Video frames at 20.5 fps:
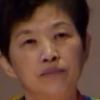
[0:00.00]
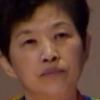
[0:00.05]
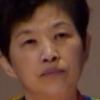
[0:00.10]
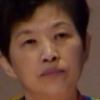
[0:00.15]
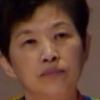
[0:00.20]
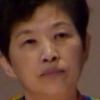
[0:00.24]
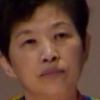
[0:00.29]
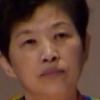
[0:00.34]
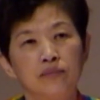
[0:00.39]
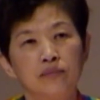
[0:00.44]

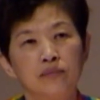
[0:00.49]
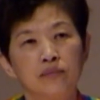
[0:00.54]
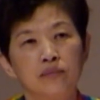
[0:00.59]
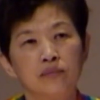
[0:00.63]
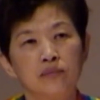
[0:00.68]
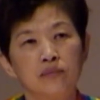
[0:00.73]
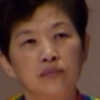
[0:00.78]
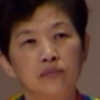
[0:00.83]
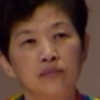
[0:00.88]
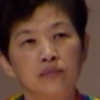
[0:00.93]

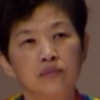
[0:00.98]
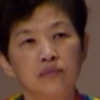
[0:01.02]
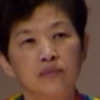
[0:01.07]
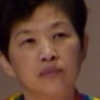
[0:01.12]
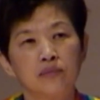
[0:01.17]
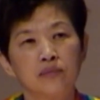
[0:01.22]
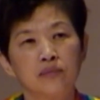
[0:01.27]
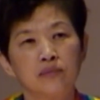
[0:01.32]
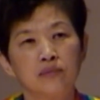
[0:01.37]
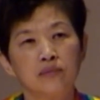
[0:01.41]

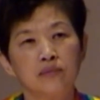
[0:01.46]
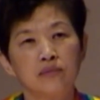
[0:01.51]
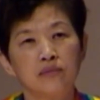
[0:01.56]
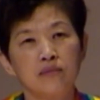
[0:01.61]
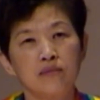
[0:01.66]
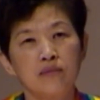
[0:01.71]
(no one is talking)